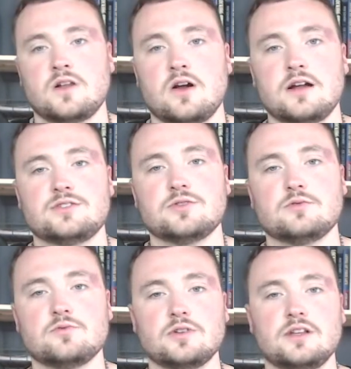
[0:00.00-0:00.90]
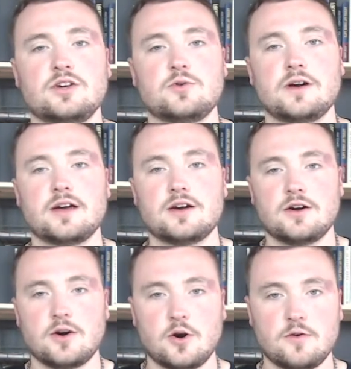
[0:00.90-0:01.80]
All right, so really quick
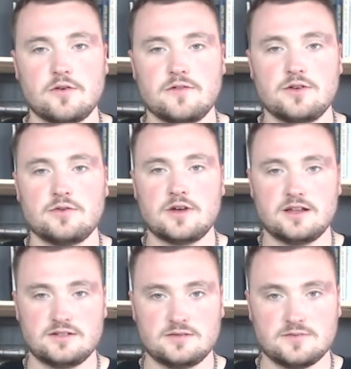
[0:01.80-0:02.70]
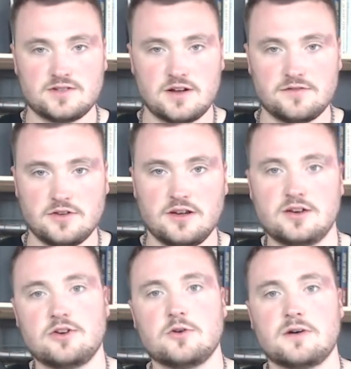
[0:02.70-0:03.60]
overview and some stuff that you need to
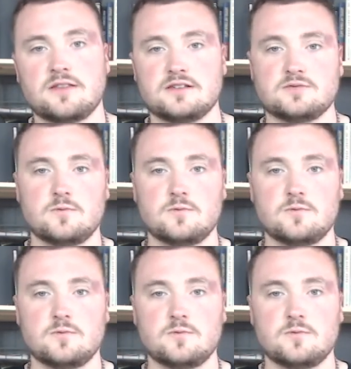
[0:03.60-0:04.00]
know about this.